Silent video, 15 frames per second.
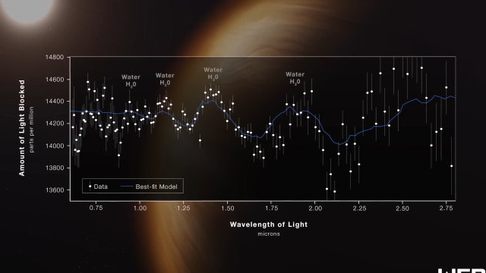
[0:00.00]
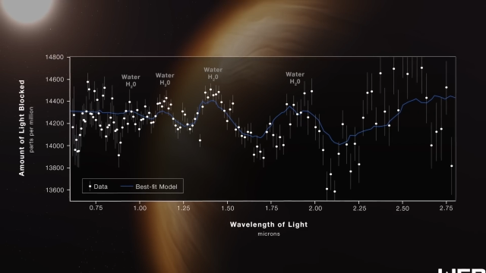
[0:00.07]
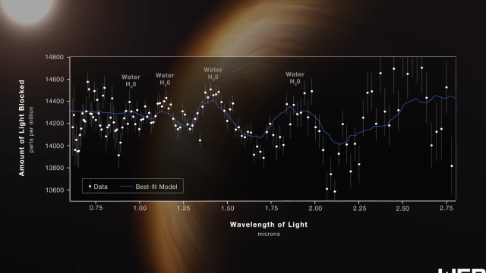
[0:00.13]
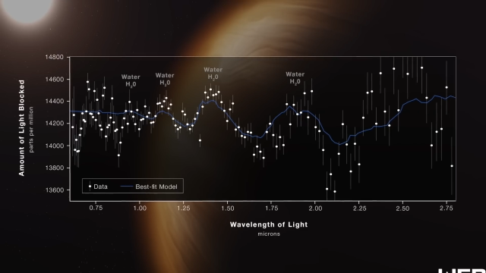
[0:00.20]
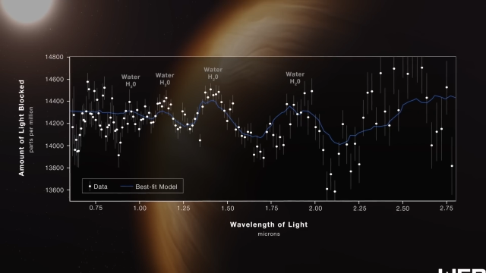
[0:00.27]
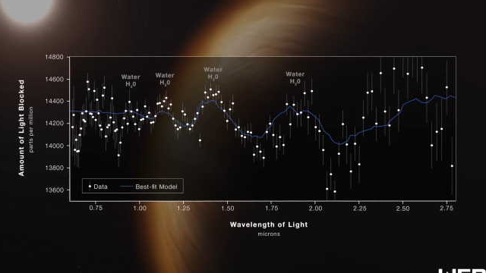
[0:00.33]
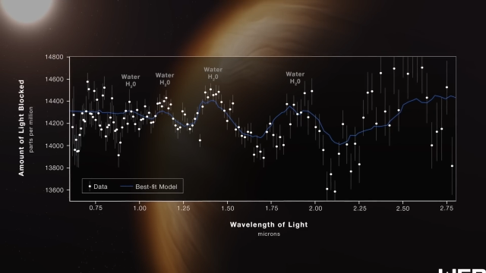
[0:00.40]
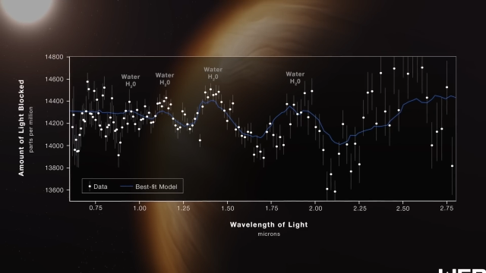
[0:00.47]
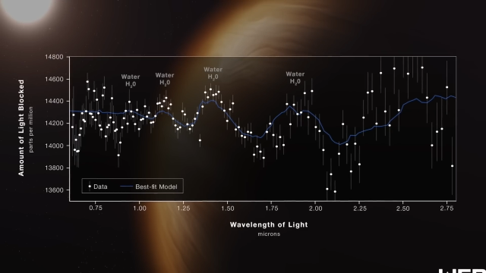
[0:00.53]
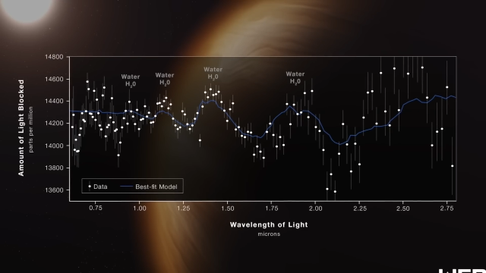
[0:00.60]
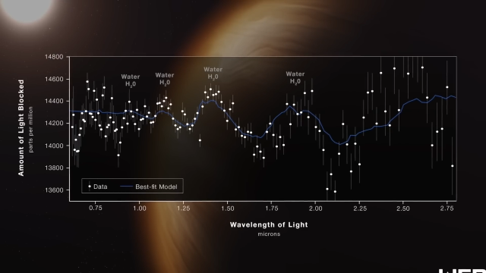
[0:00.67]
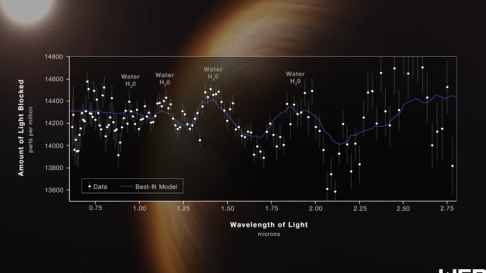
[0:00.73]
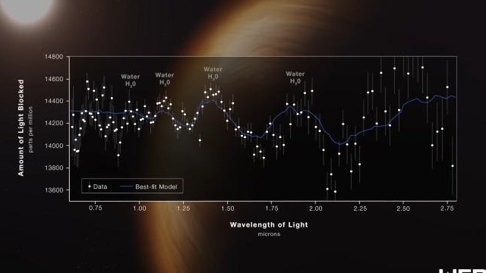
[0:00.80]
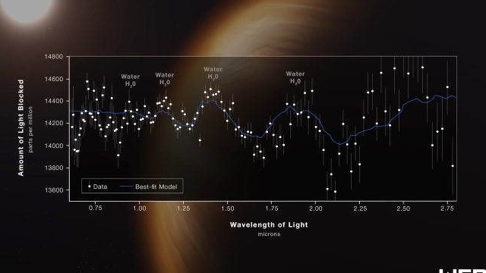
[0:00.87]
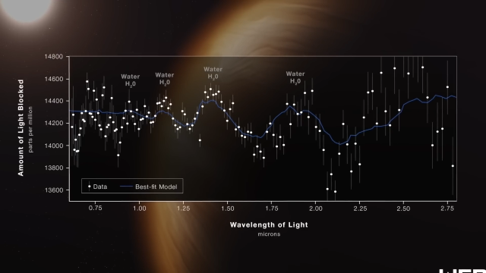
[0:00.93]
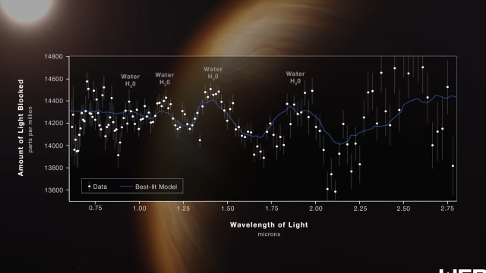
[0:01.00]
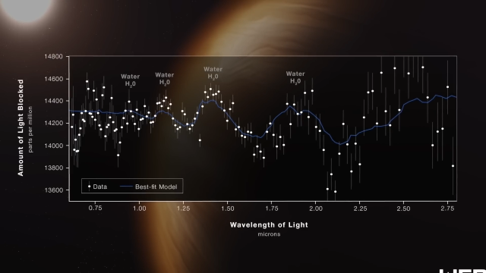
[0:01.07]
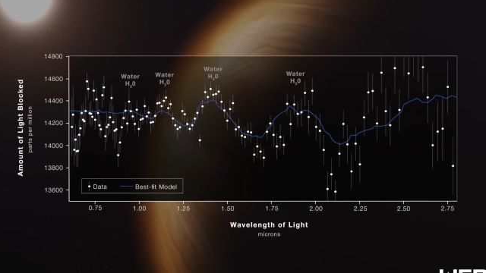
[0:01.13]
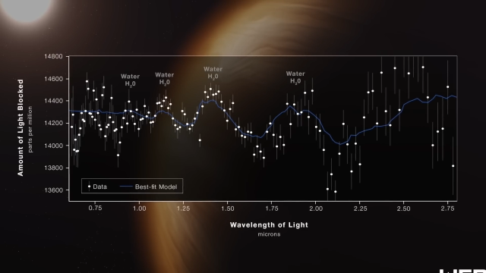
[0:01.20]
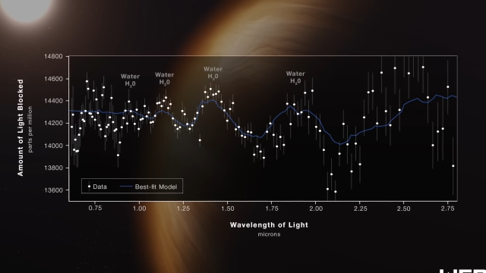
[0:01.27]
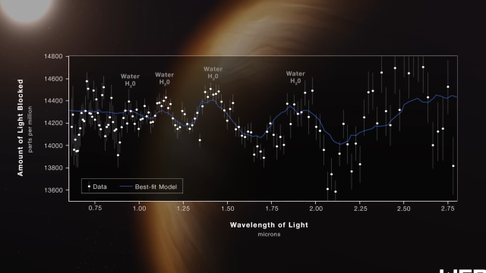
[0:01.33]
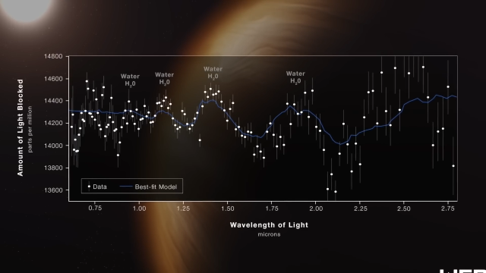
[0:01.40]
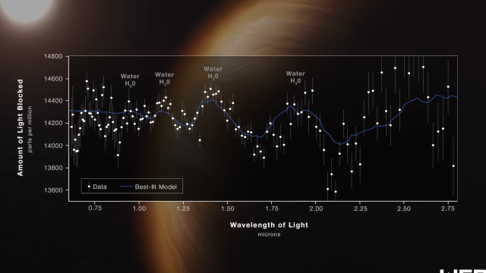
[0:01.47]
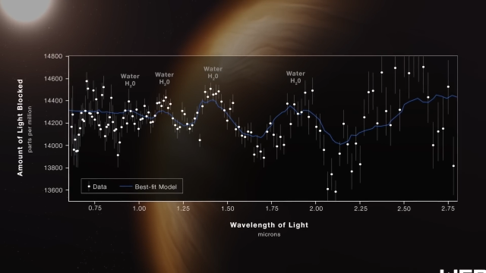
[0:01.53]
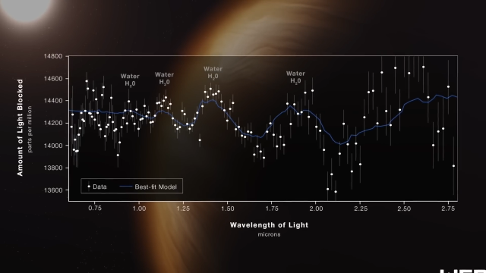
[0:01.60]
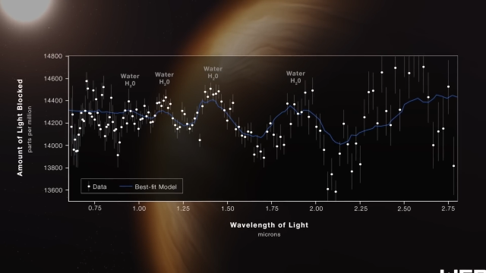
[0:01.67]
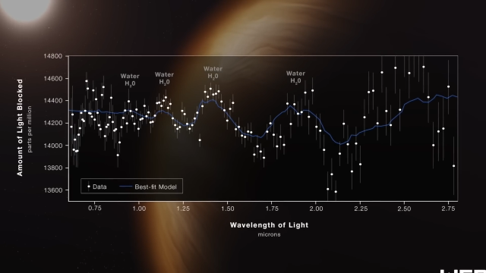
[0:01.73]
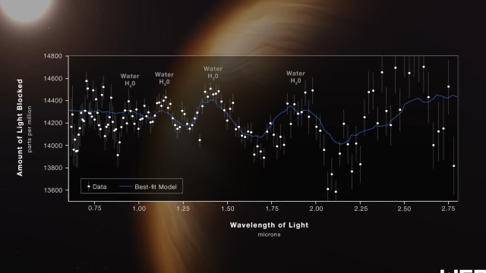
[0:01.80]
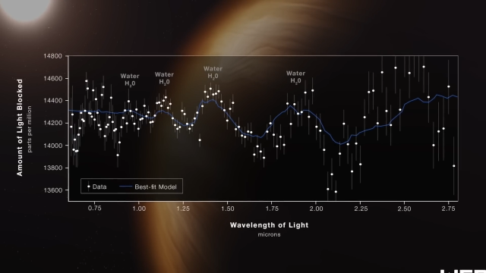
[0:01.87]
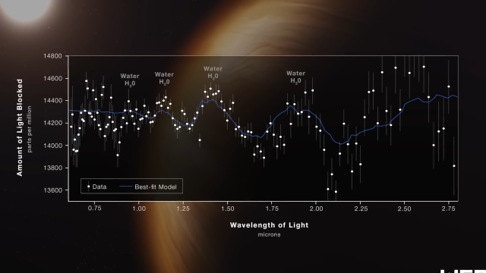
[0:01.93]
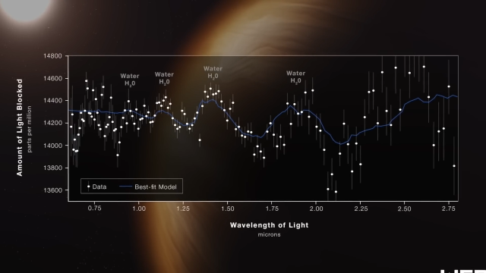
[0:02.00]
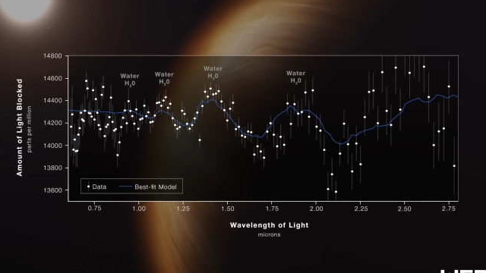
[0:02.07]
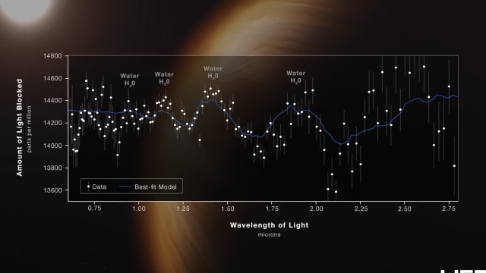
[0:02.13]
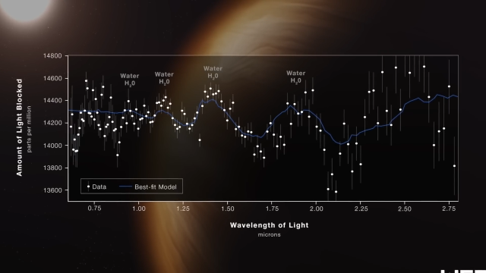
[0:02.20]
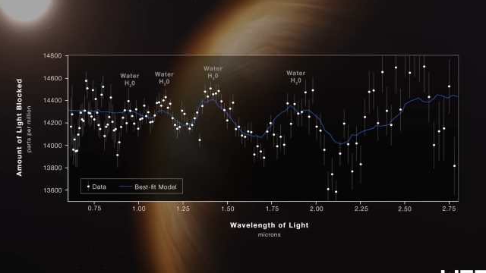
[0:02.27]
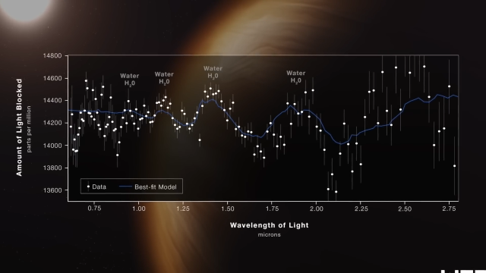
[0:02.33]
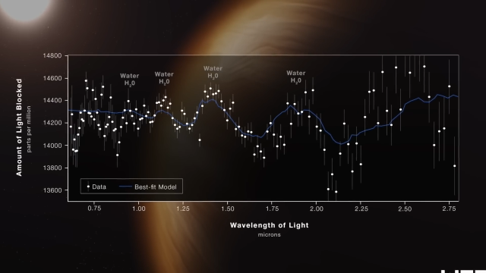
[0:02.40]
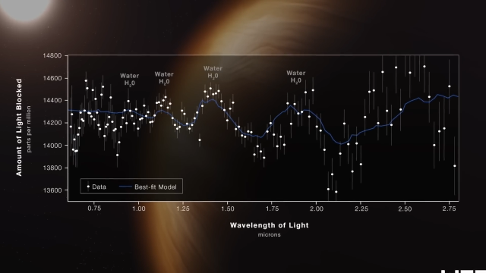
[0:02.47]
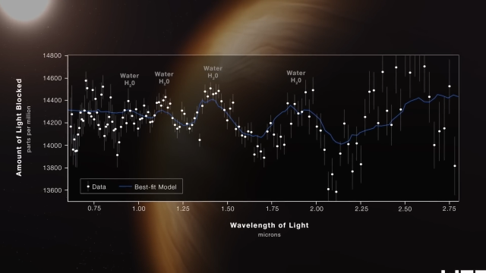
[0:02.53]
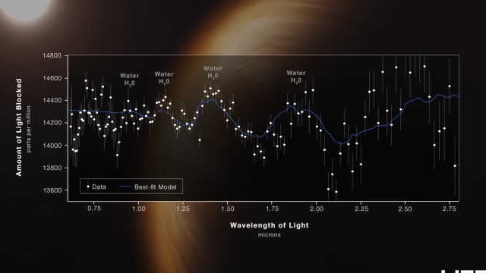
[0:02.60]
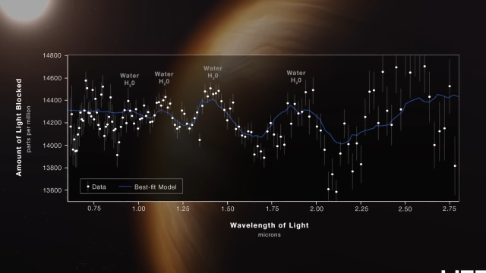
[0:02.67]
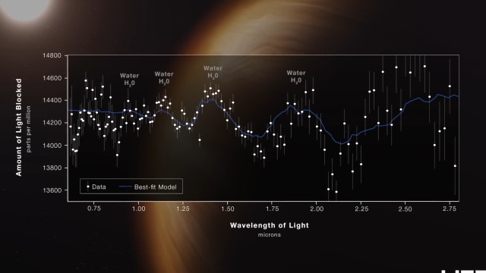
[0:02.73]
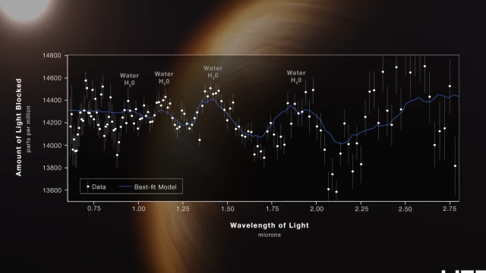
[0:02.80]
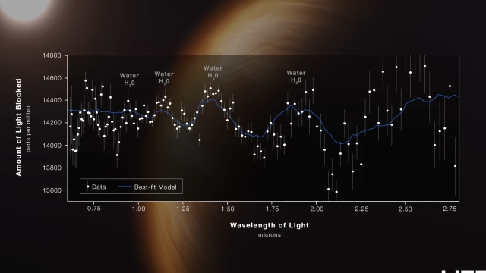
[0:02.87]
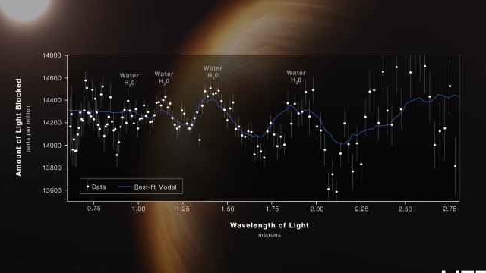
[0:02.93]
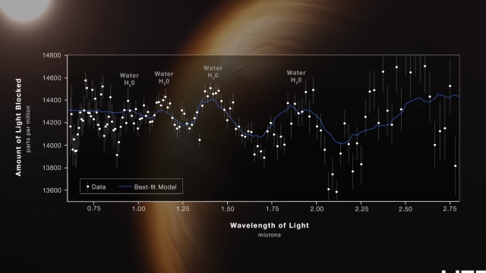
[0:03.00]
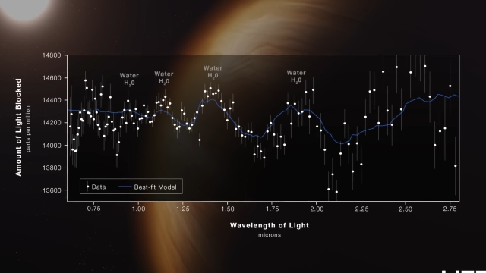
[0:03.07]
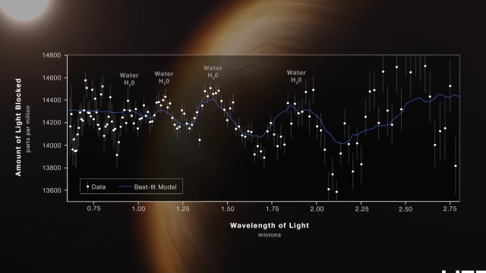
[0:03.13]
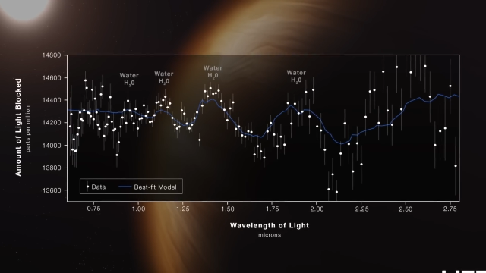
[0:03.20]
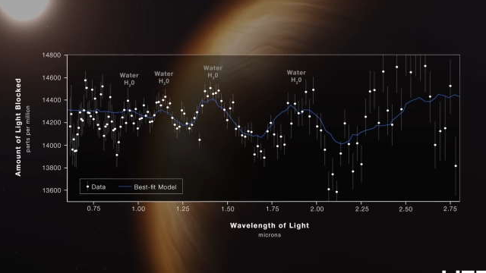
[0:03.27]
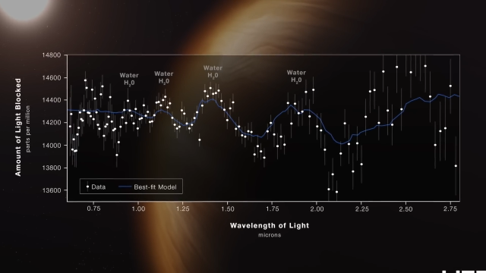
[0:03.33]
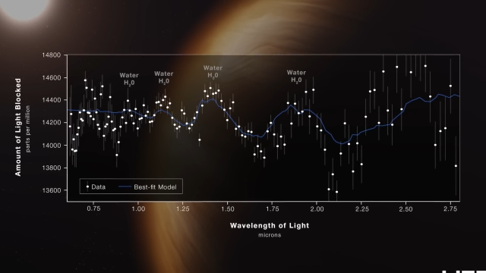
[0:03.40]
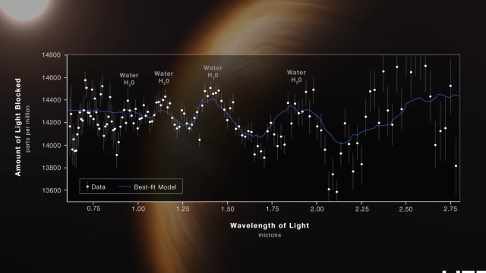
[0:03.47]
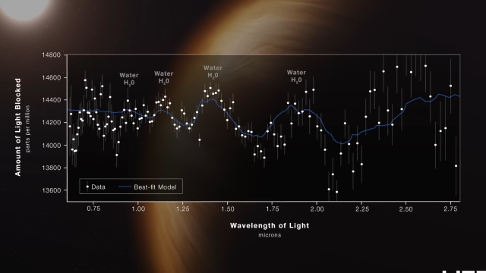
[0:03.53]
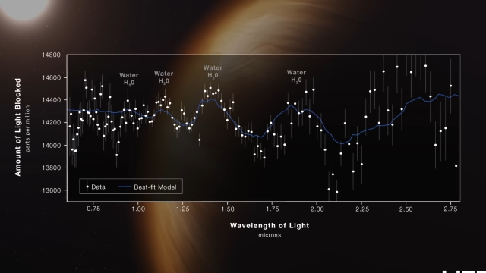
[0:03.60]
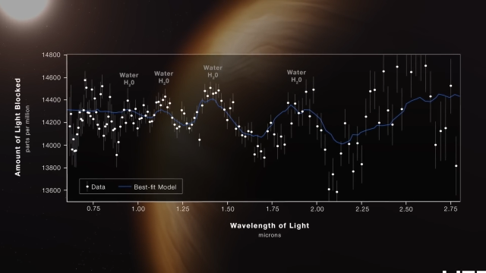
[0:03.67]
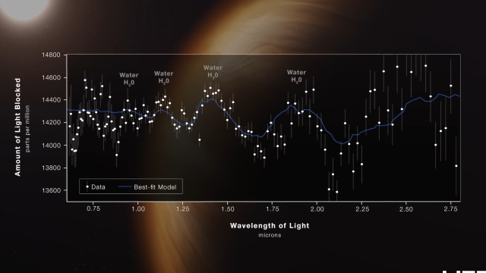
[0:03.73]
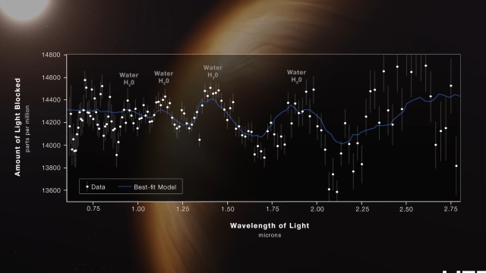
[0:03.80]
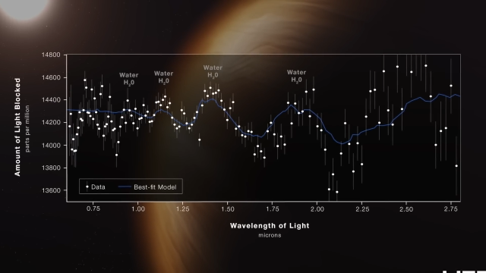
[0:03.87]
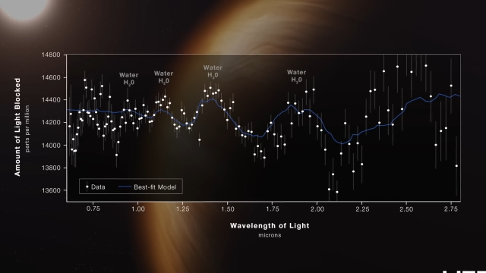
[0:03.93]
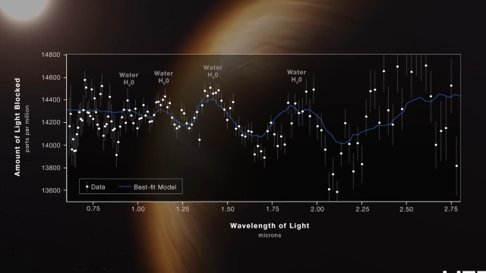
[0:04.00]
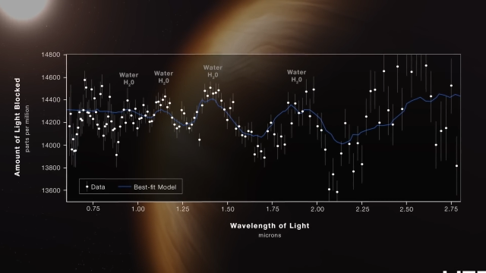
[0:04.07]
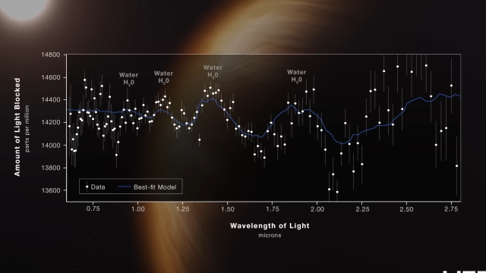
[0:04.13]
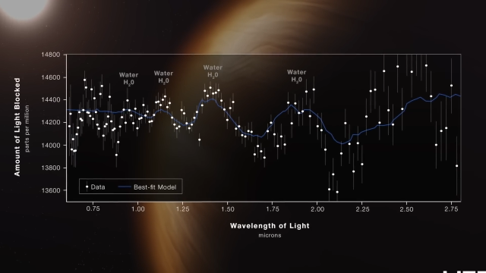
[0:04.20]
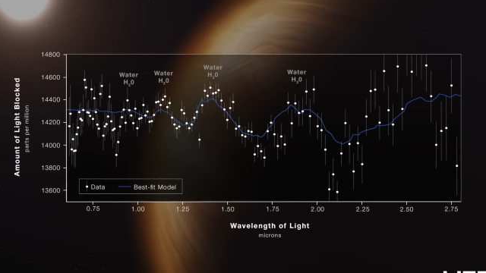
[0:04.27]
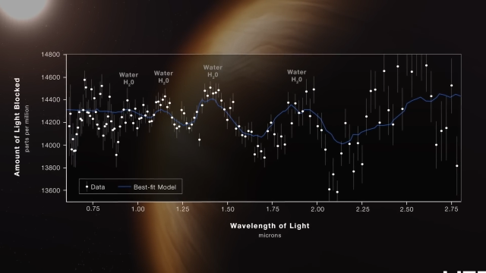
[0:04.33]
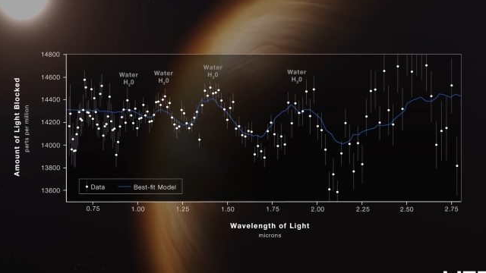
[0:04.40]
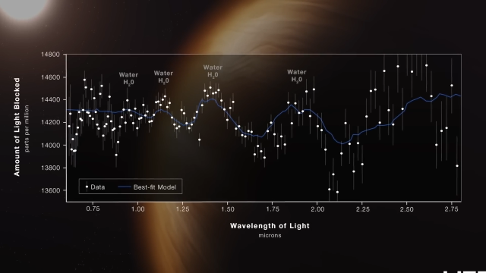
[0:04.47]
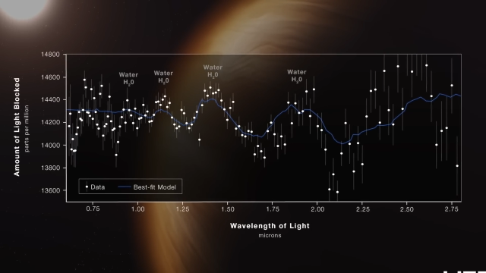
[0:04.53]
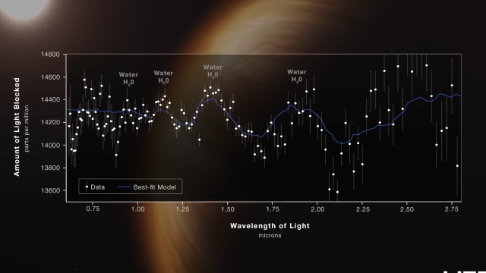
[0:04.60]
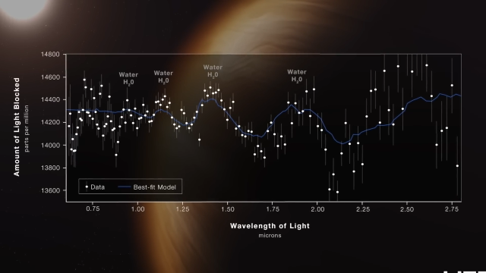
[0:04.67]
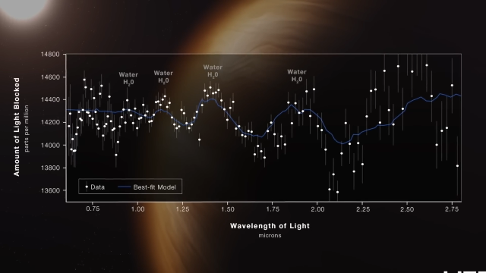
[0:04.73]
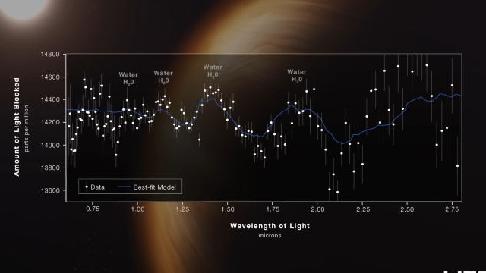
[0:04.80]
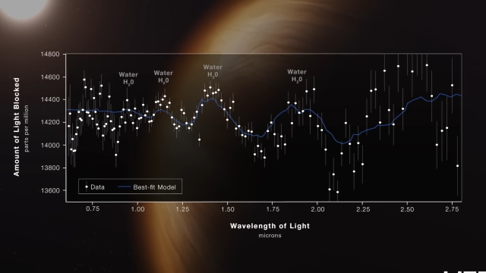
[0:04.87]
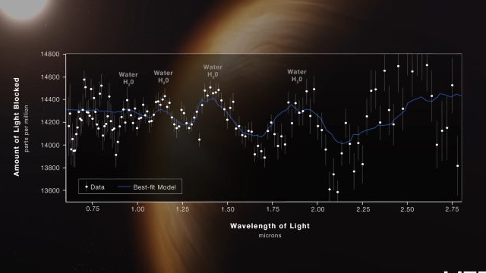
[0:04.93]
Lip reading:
[unreadable: no face in view]